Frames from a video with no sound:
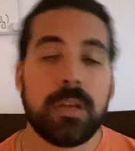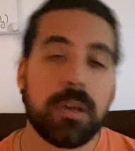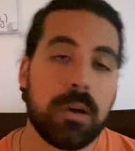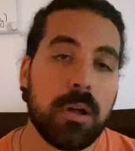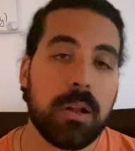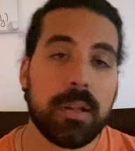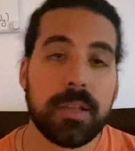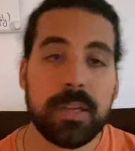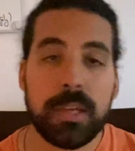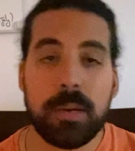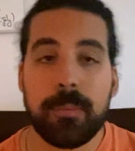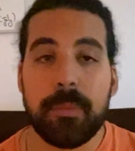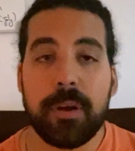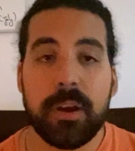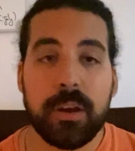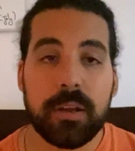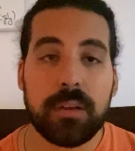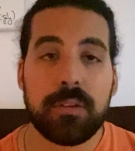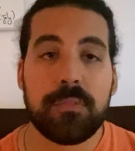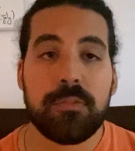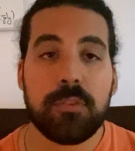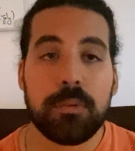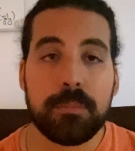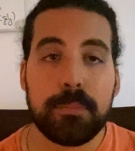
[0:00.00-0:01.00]
Calling it
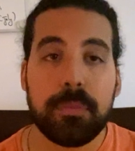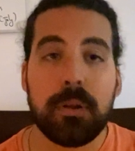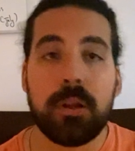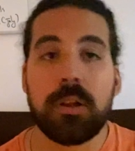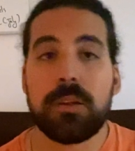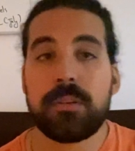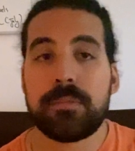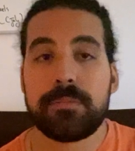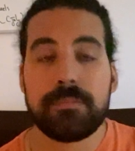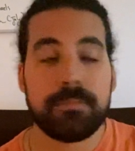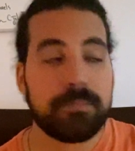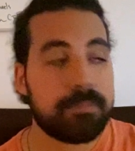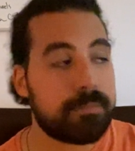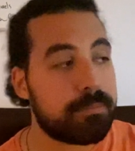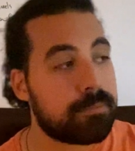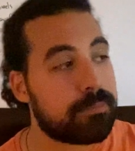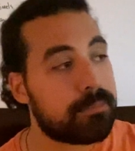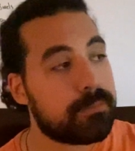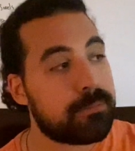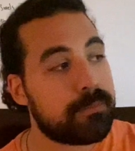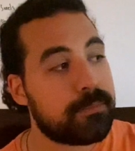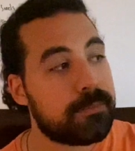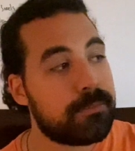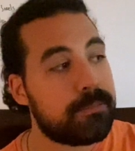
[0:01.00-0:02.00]
American football
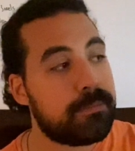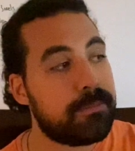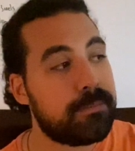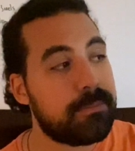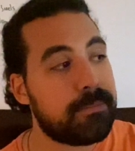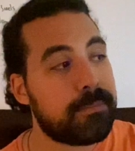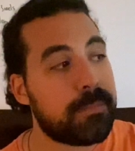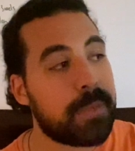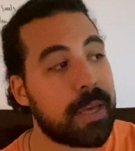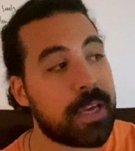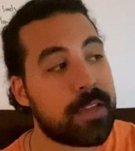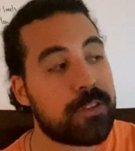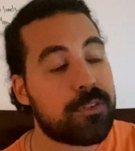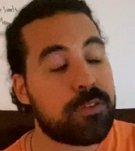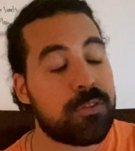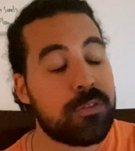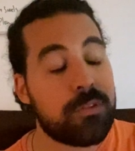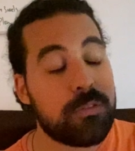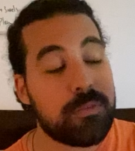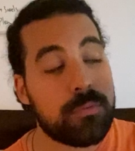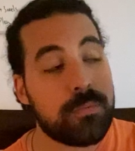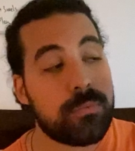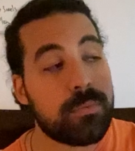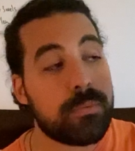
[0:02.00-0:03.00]
makes
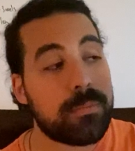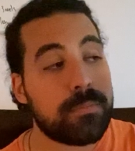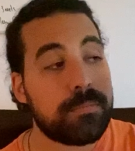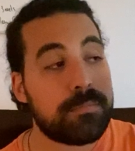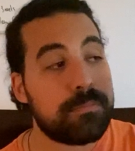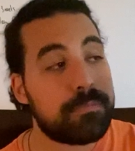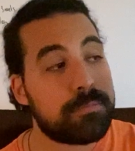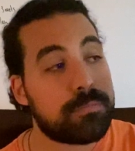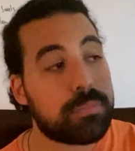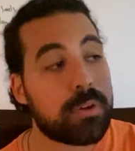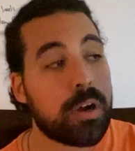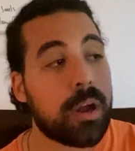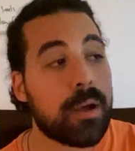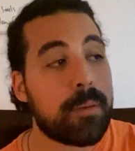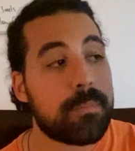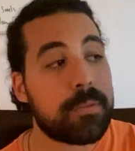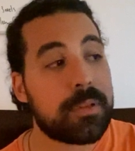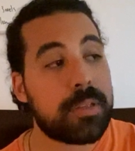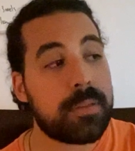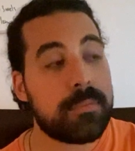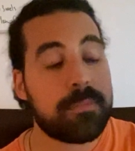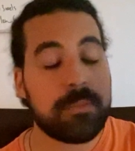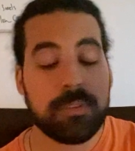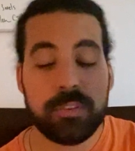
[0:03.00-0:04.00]
you
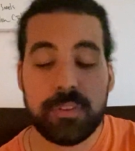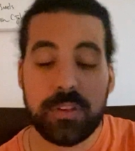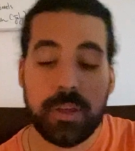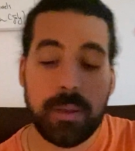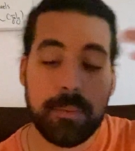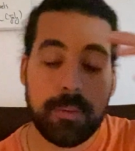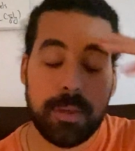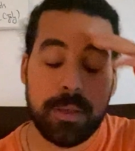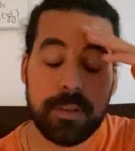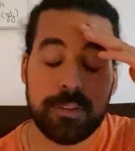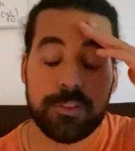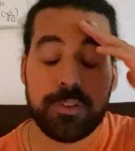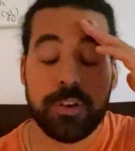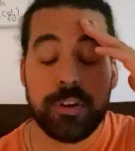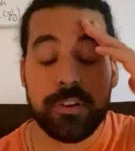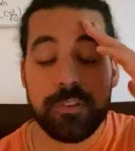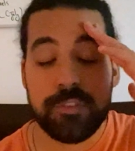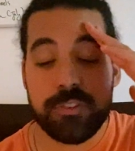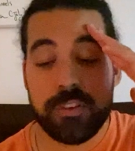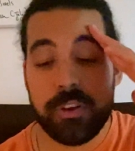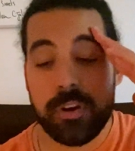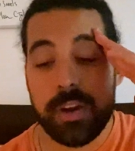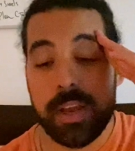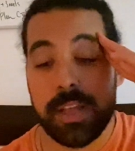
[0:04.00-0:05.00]
probably, I mean, it
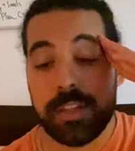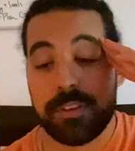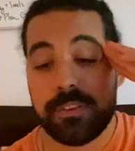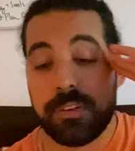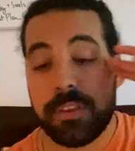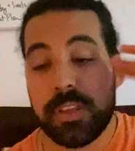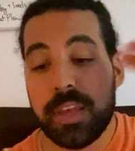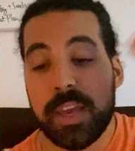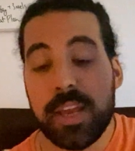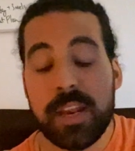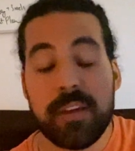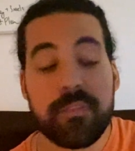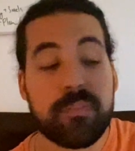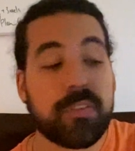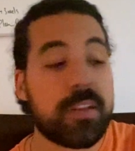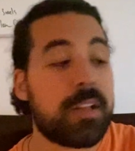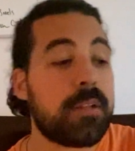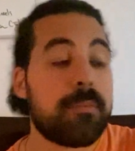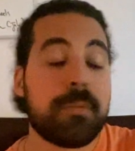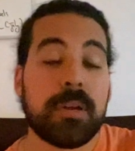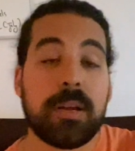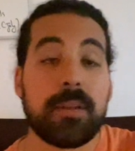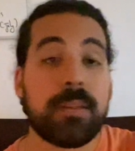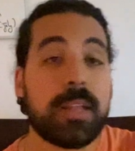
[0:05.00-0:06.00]
turns your head to the
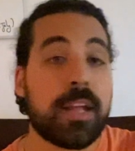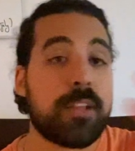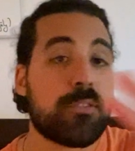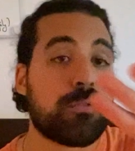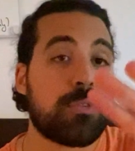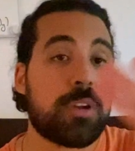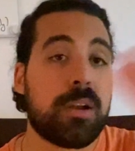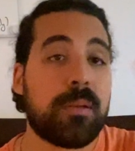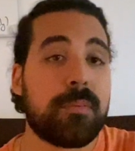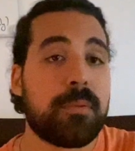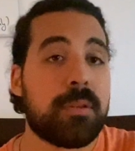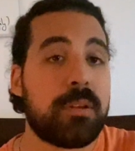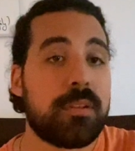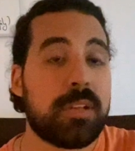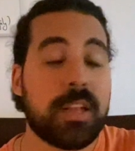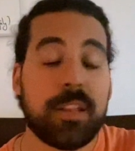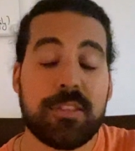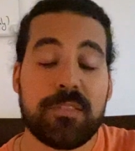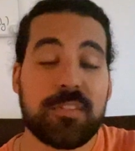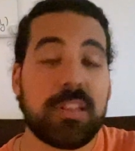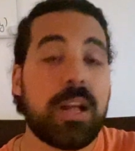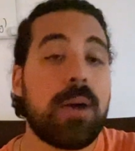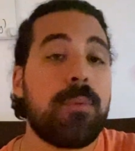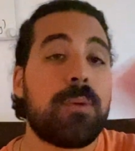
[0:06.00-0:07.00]
NFL, but that's, what I'm,
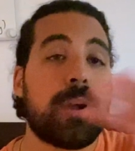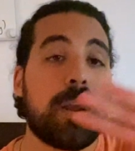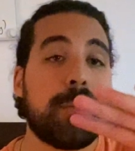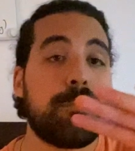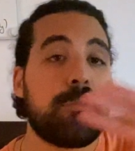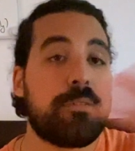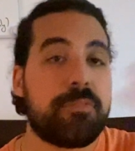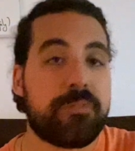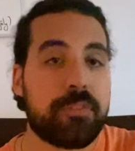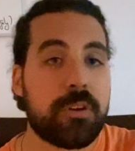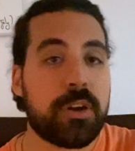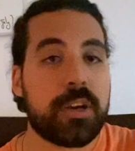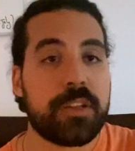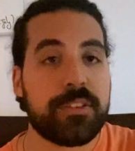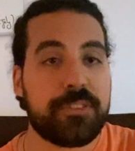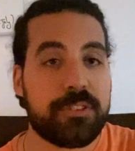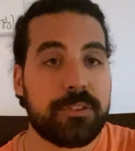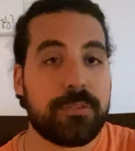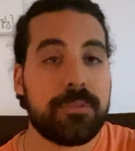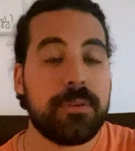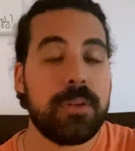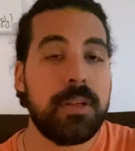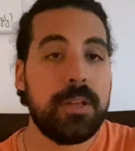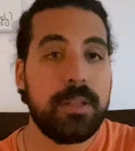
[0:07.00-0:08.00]
that's not what I'm referring to.
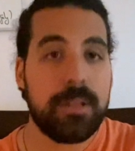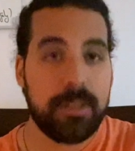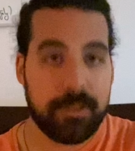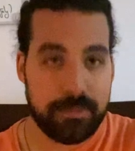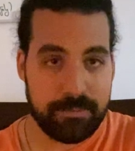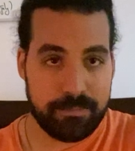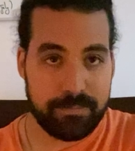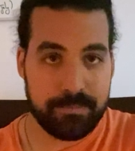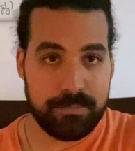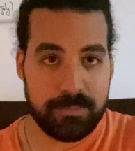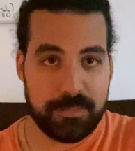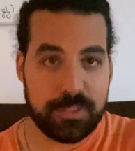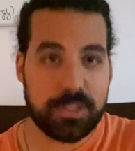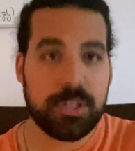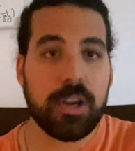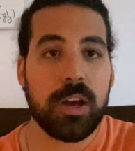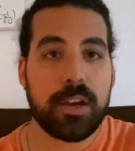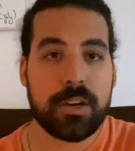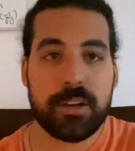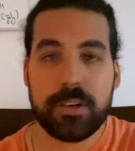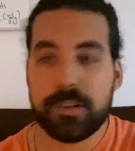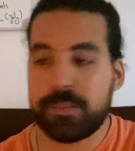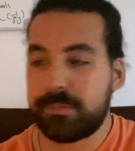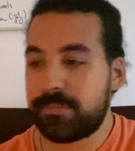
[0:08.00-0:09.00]

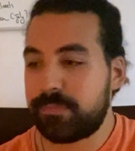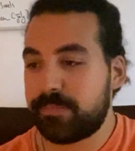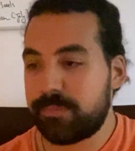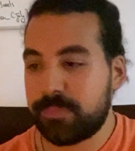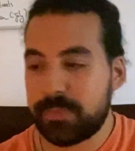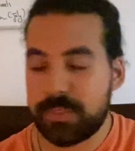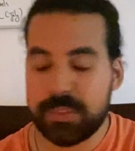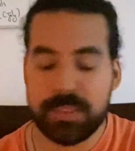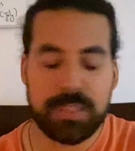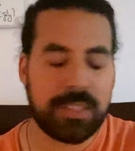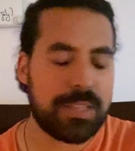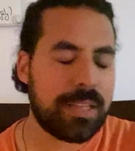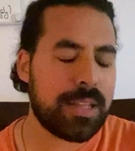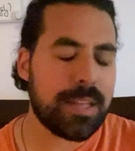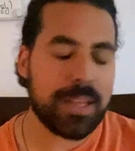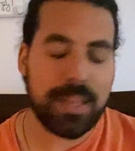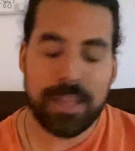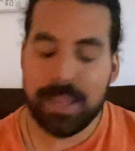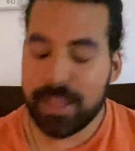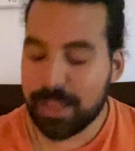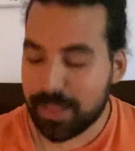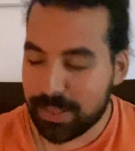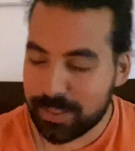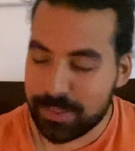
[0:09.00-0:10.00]
Soccer,
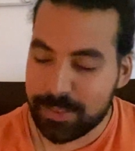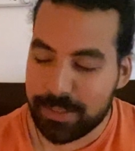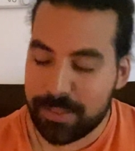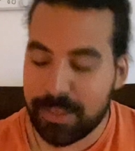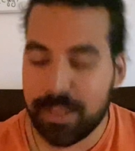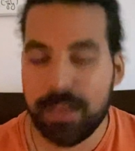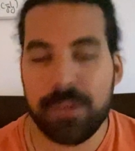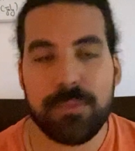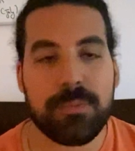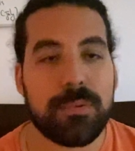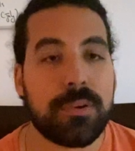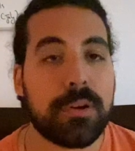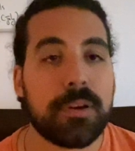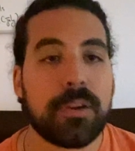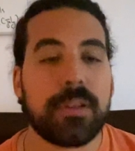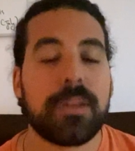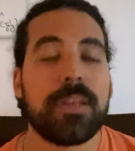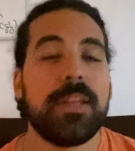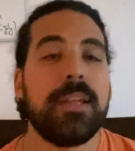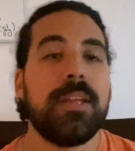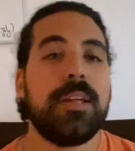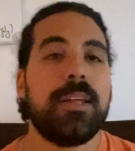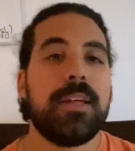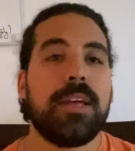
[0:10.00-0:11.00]
ugh, that word.
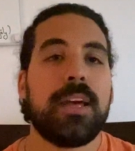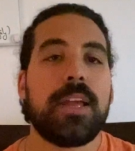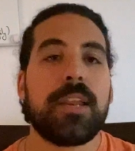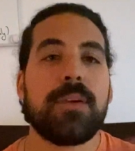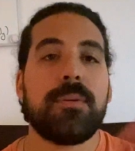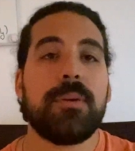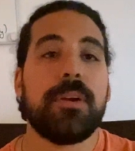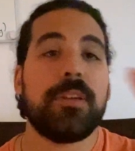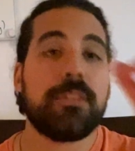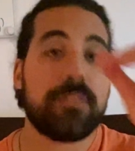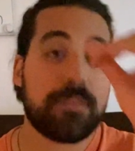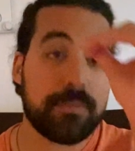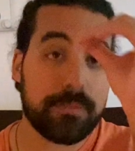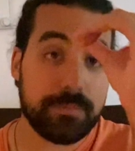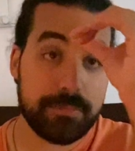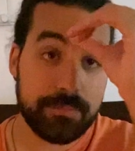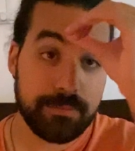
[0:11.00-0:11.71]
Anyways,